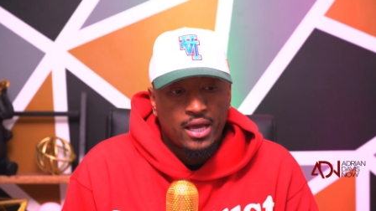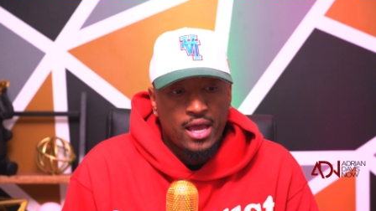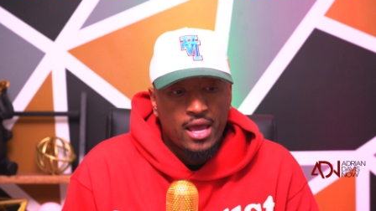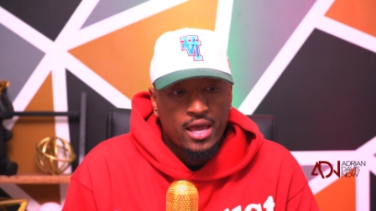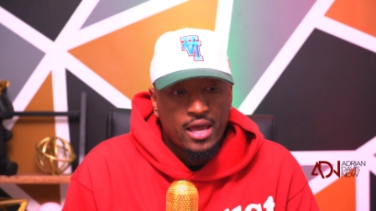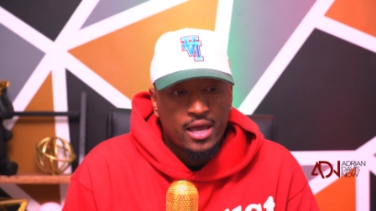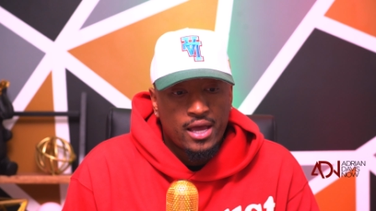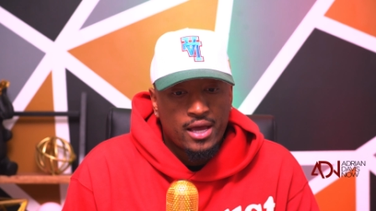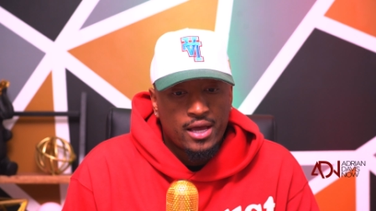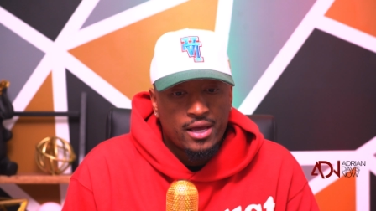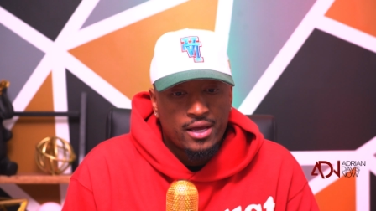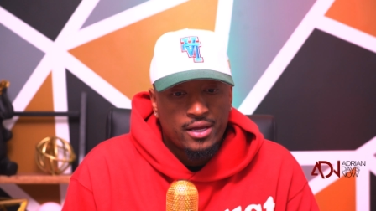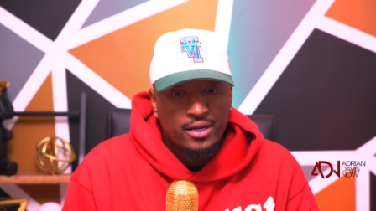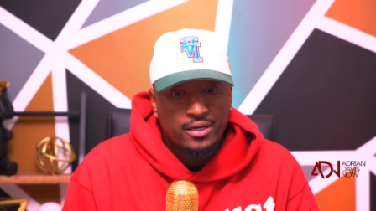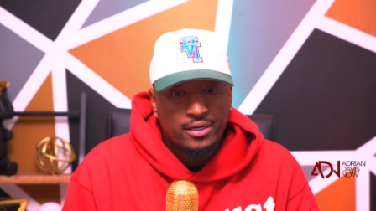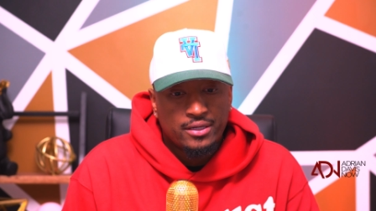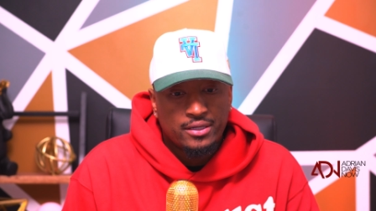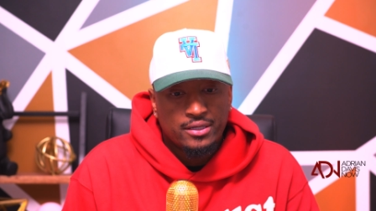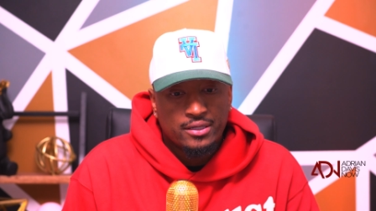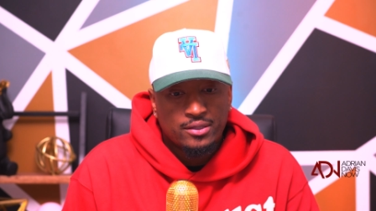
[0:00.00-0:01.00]

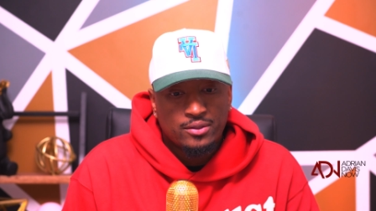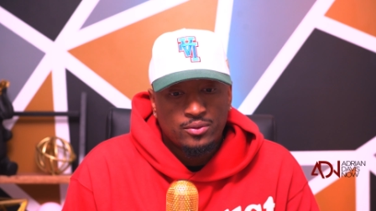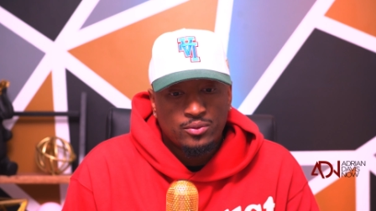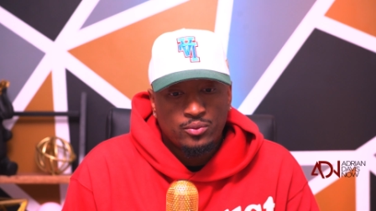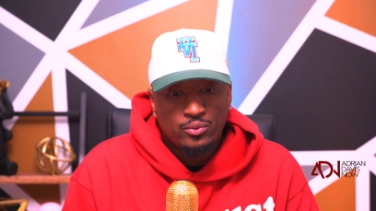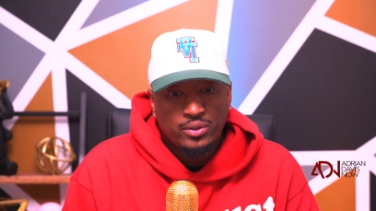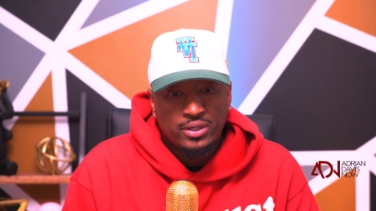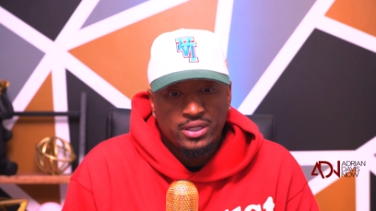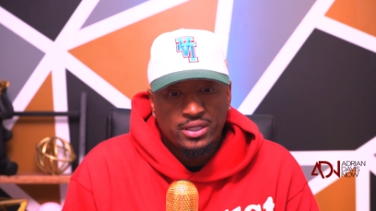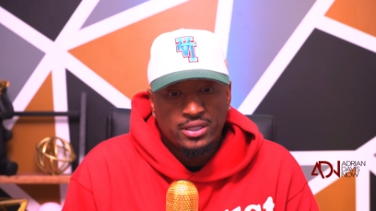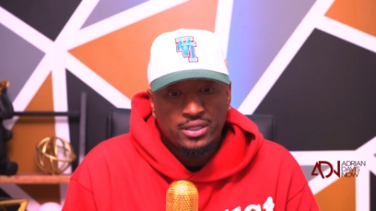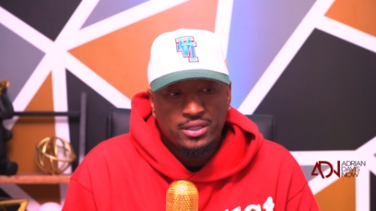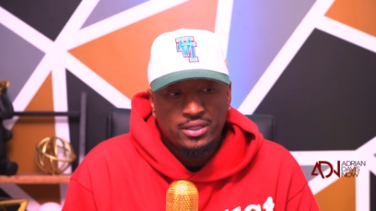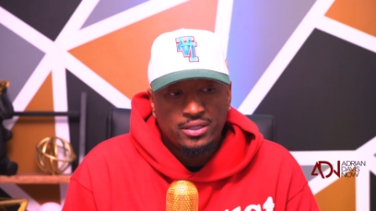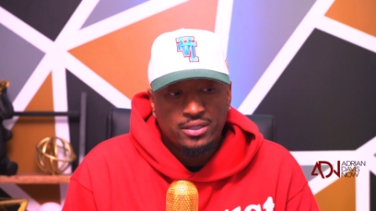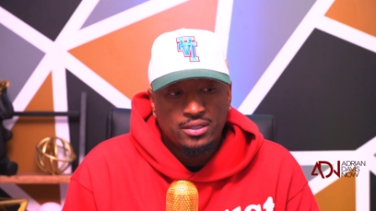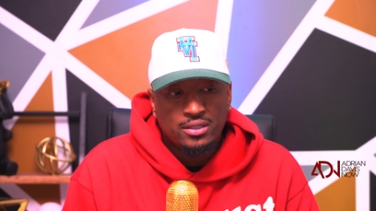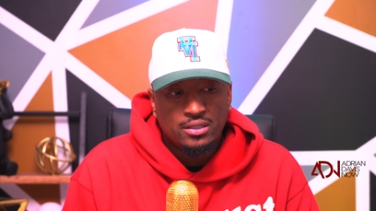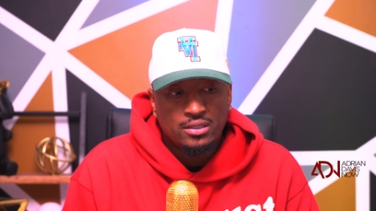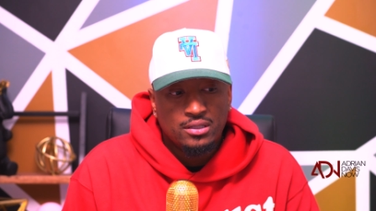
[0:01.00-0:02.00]
And
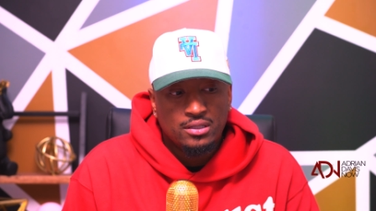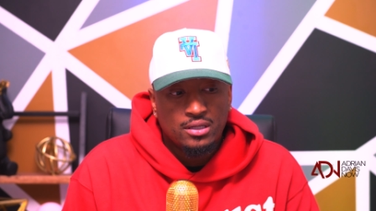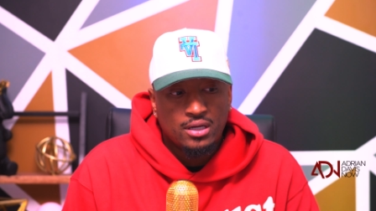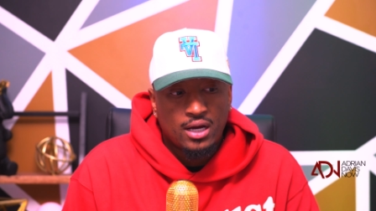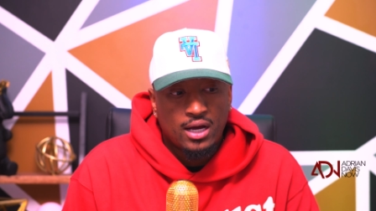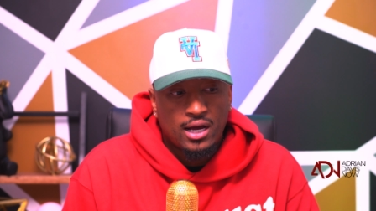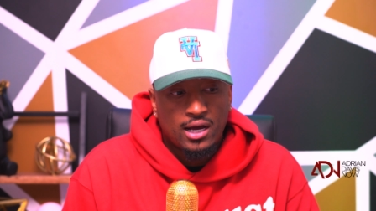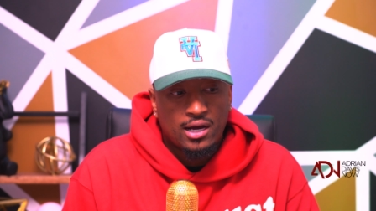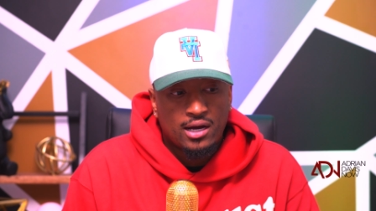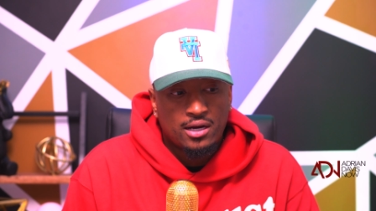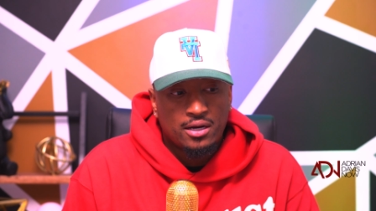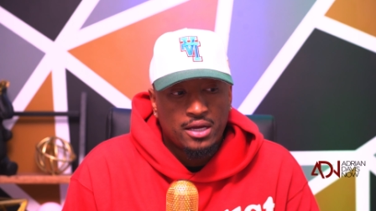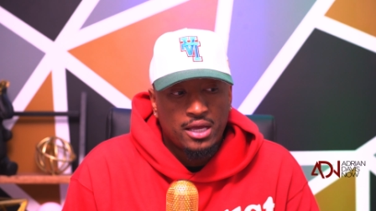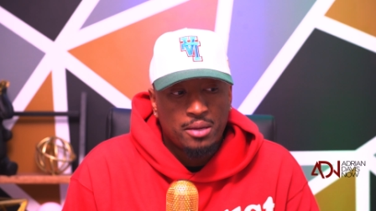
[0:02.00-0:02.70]
we uh,